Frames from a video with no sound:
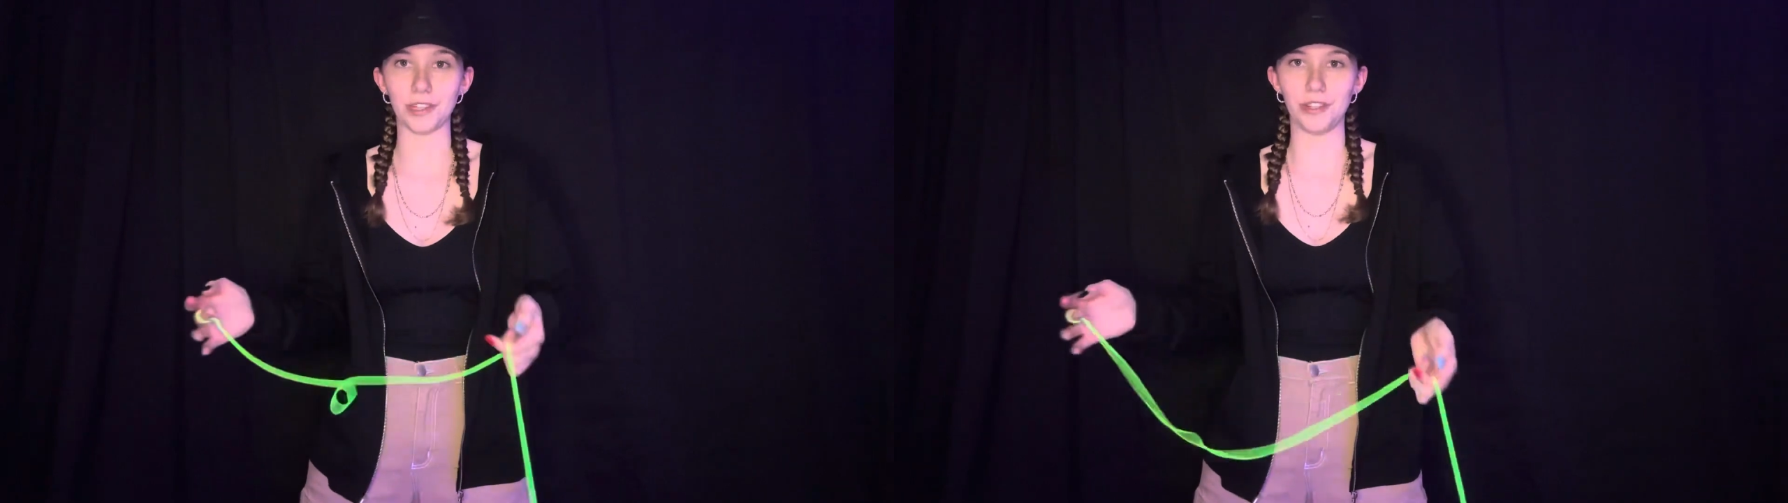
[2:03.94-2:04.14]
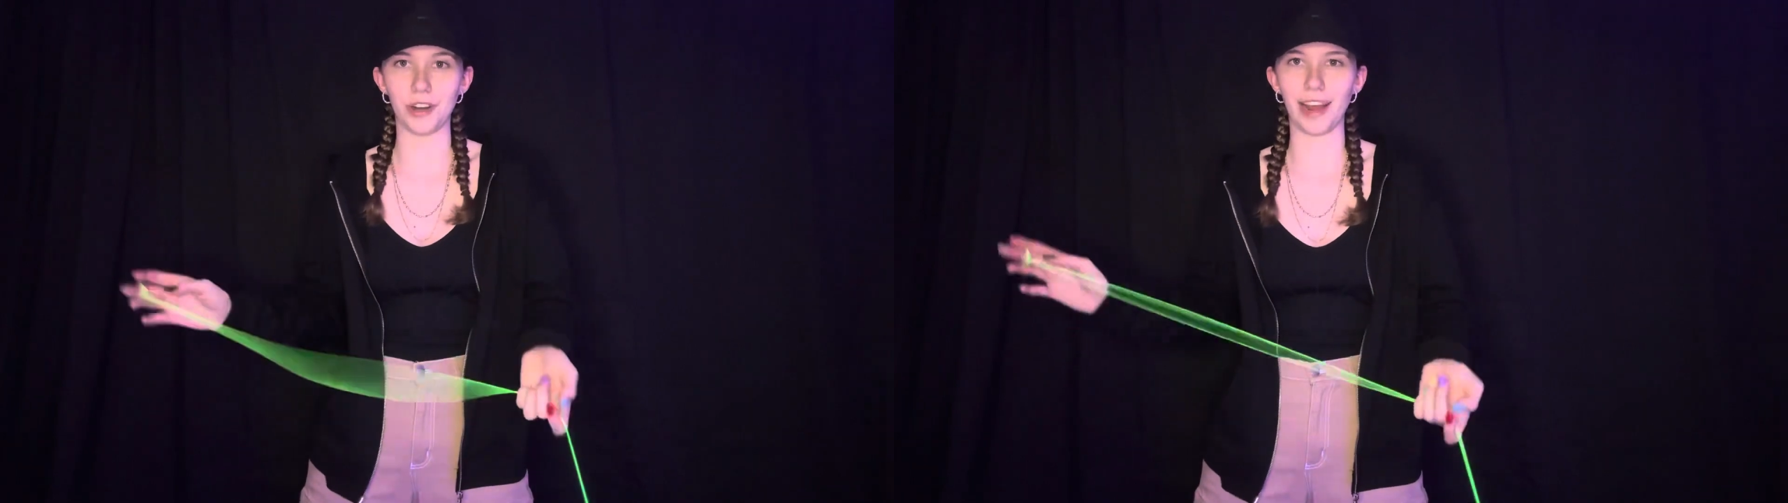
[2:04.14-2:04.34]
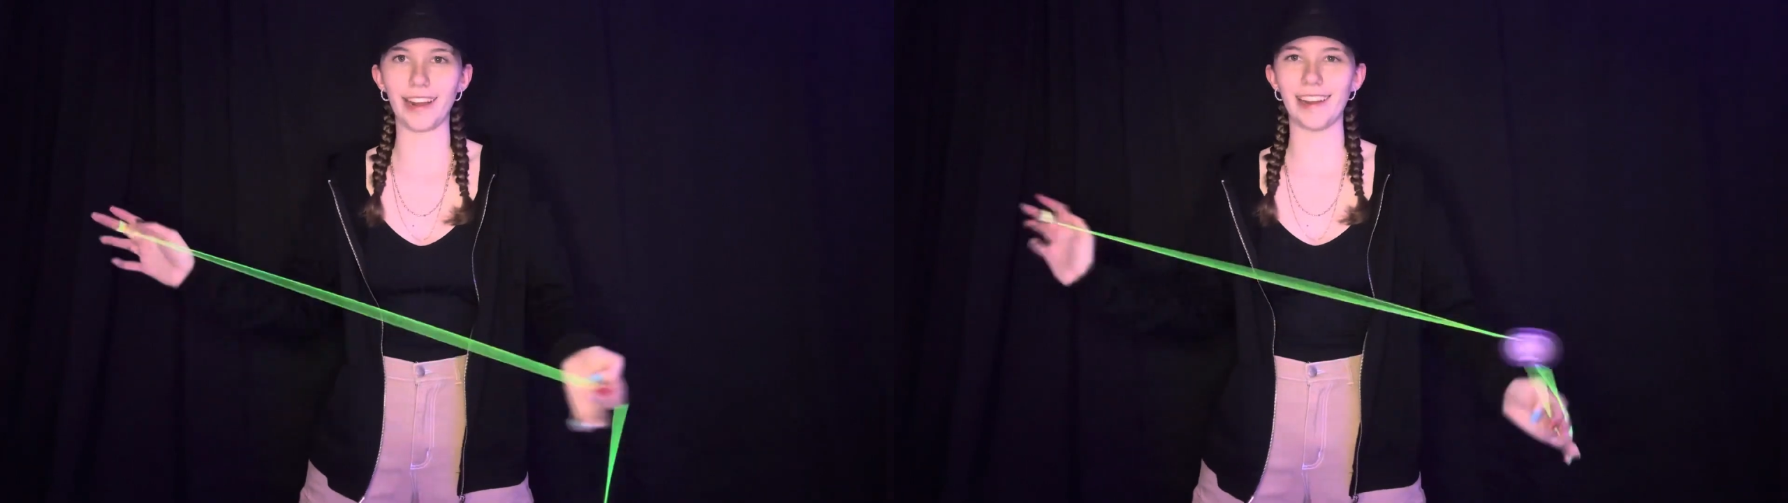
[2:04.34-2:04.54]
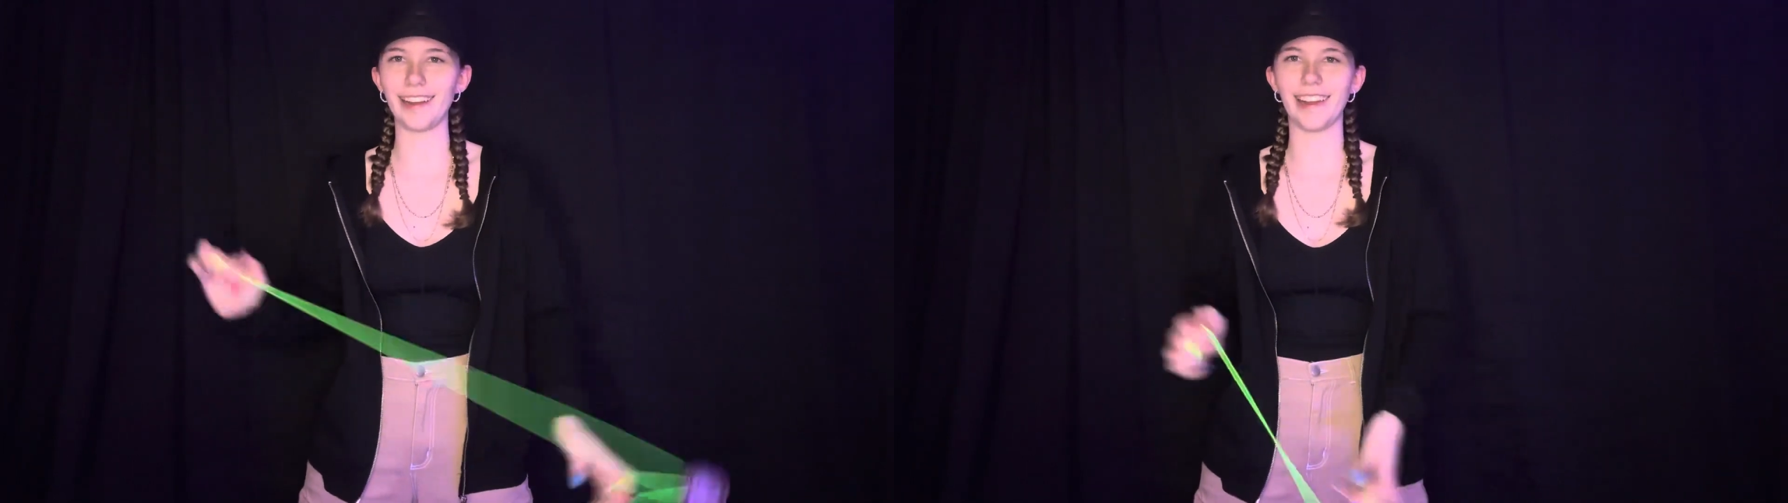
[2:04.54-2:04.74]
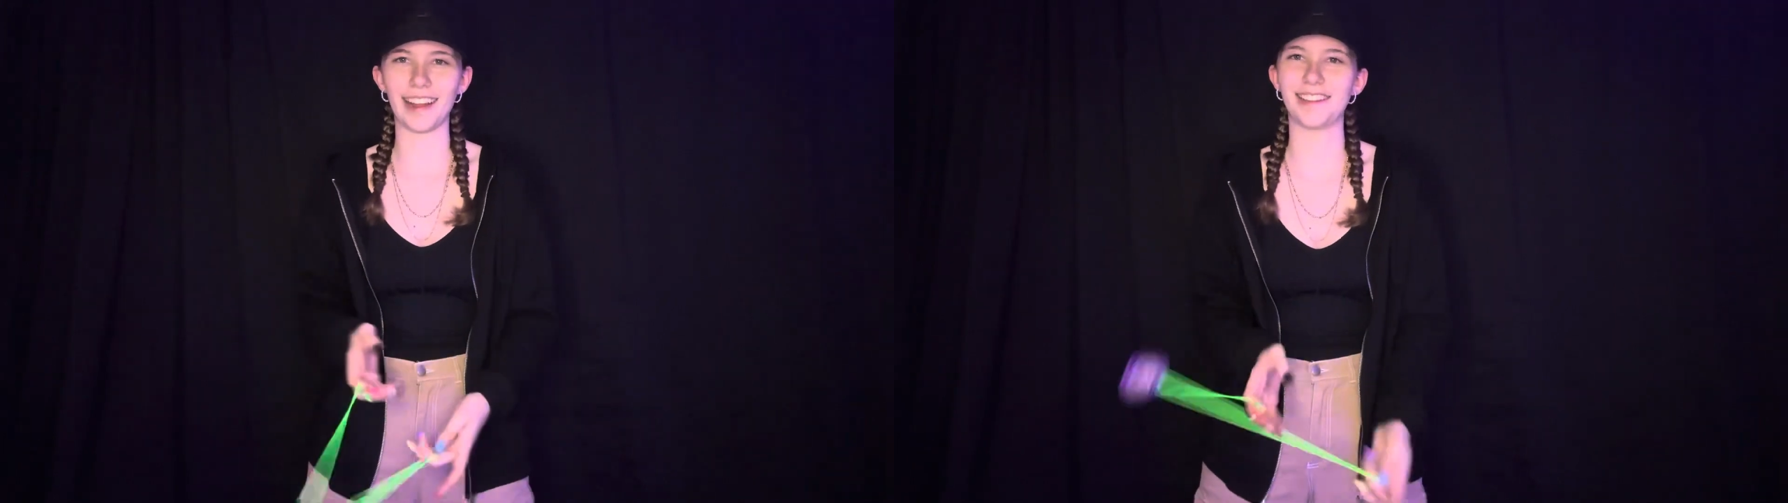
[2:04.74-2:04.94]
tried
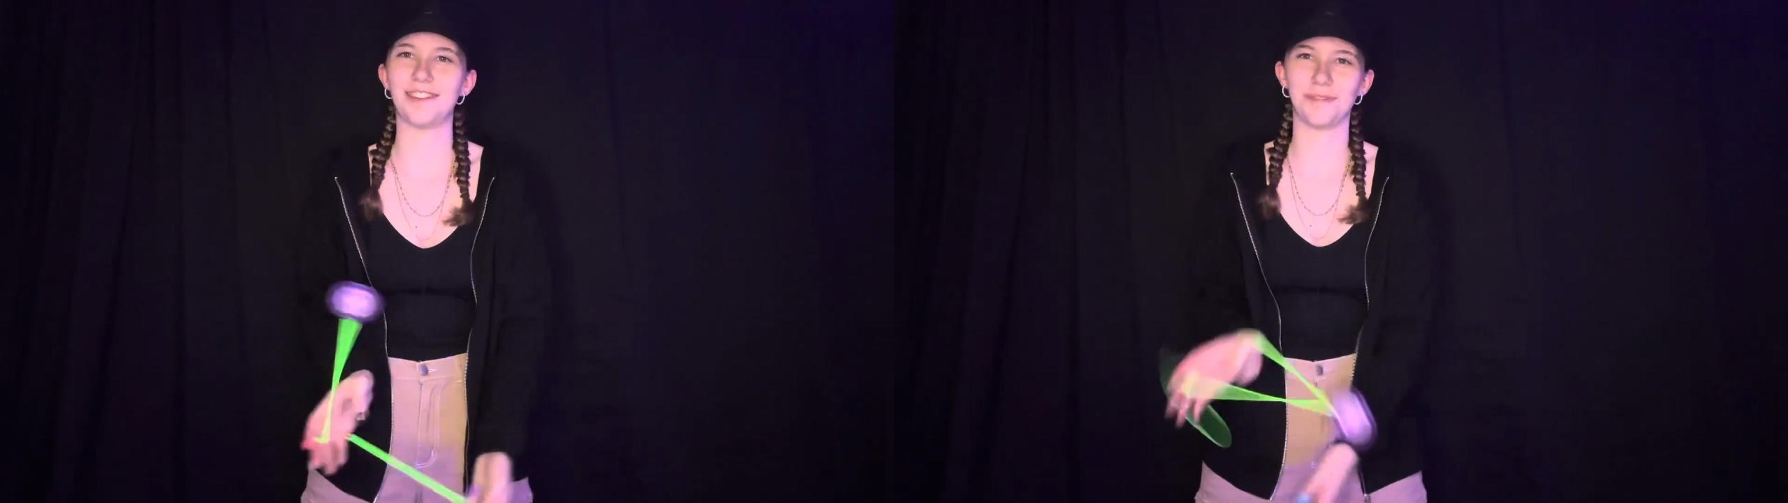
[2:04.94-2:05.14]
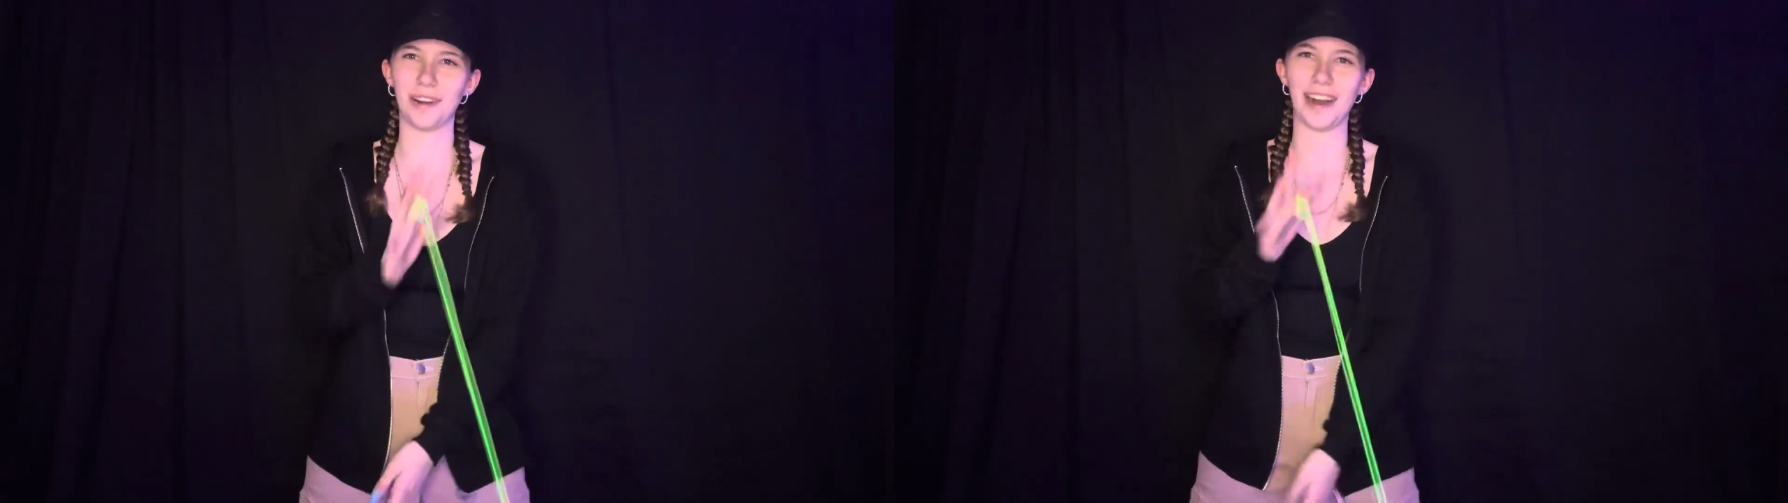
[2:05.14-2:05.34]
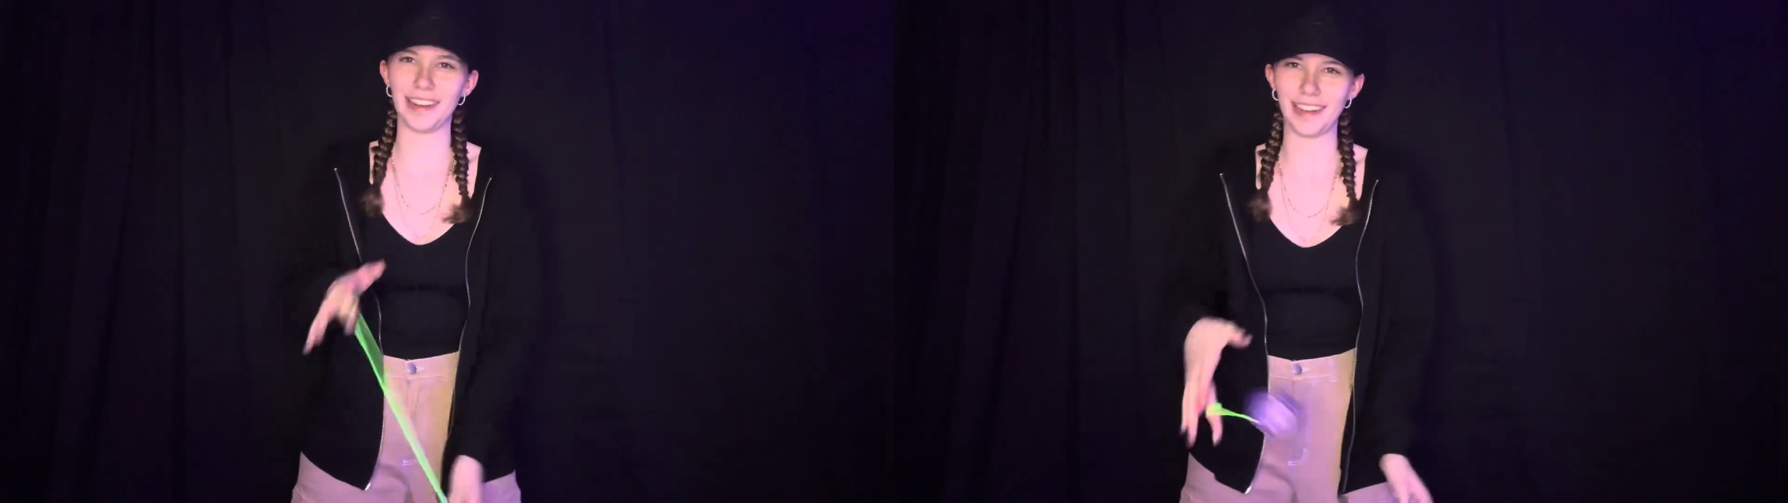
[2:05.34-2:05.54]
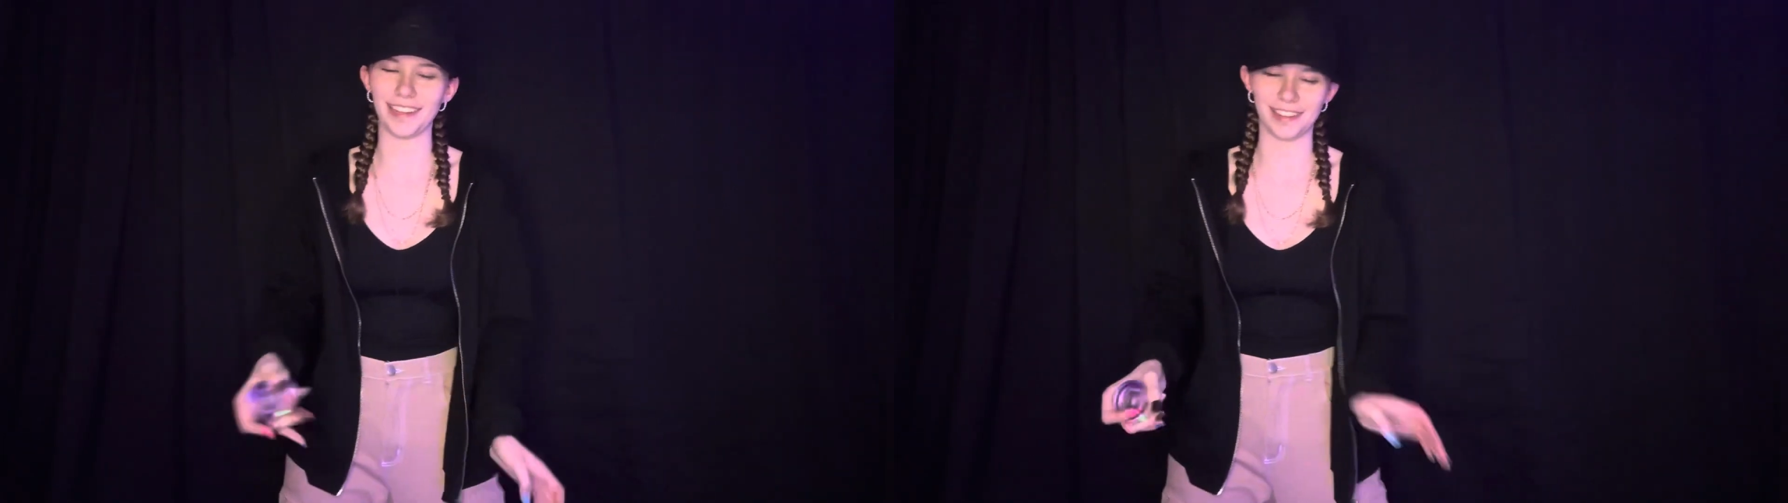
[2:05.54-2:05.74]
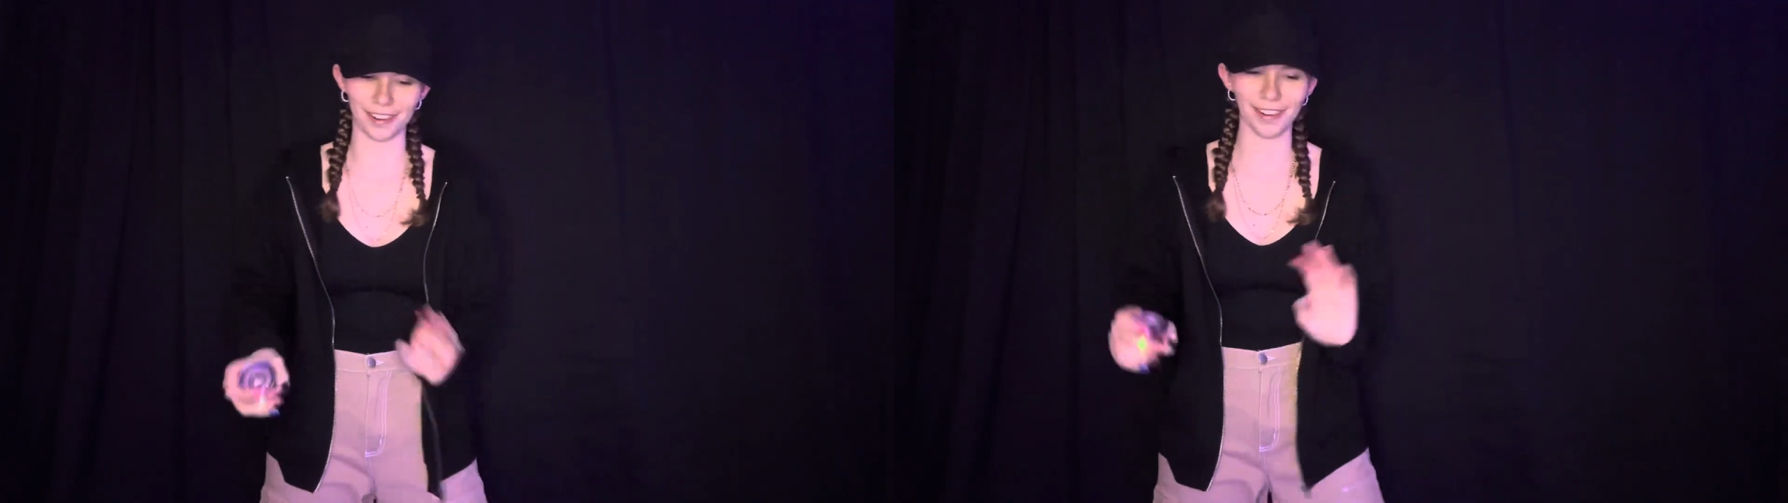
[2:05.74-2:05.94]
and that's what I did.
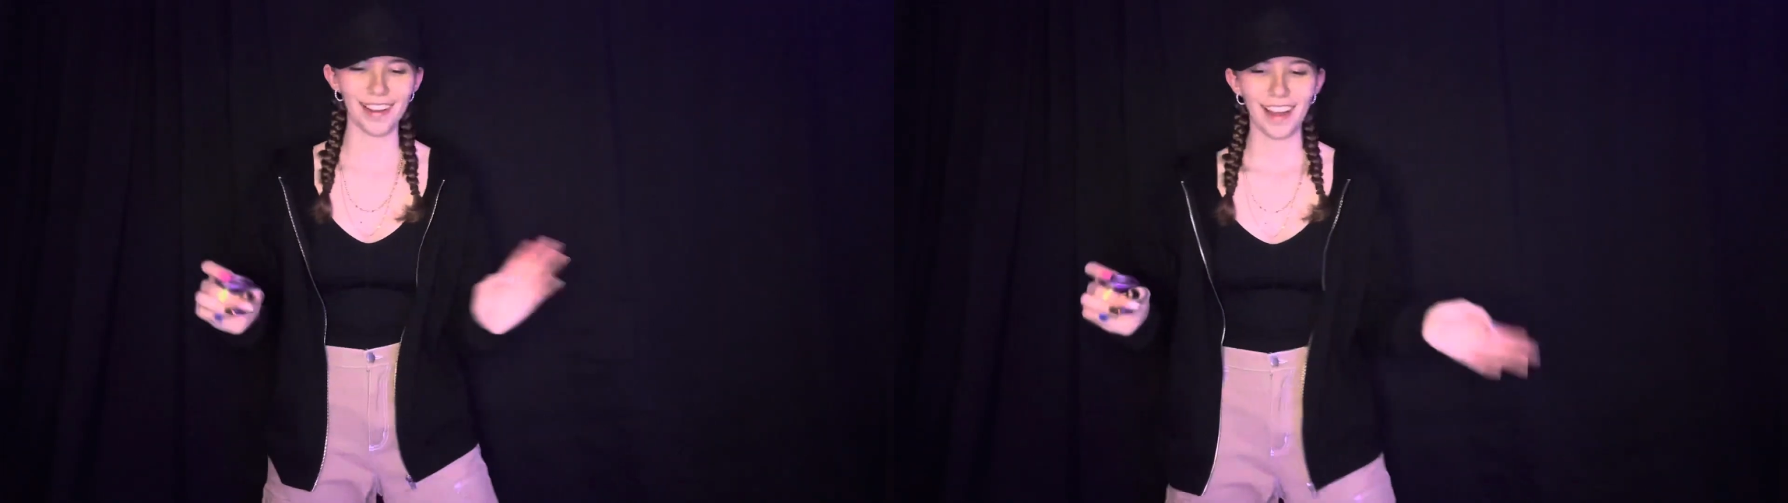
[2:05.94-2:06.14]
So